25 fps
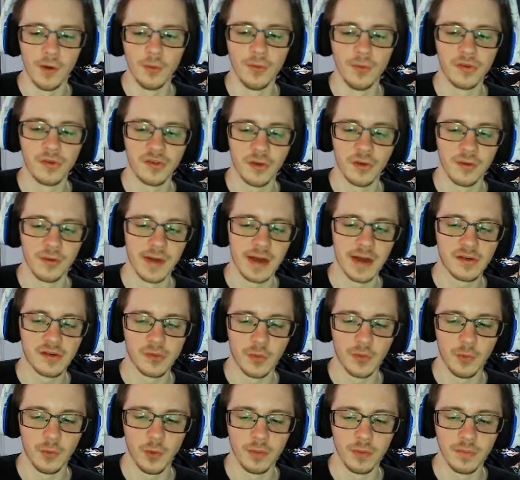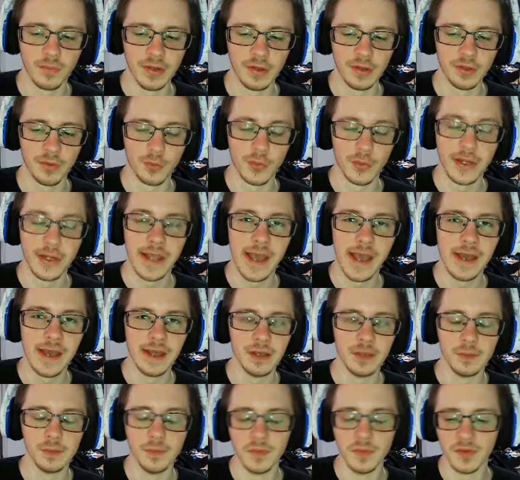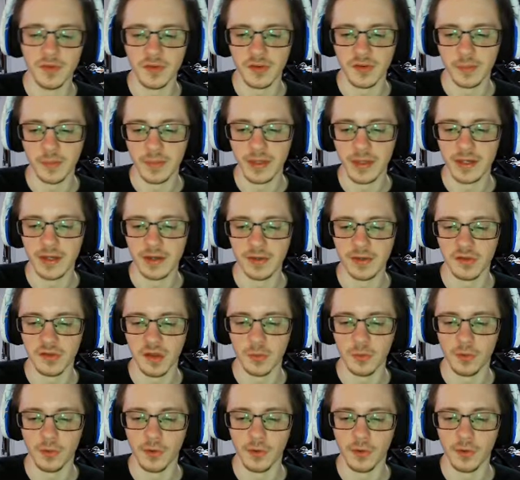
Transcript: This card actually won me 3 games because I would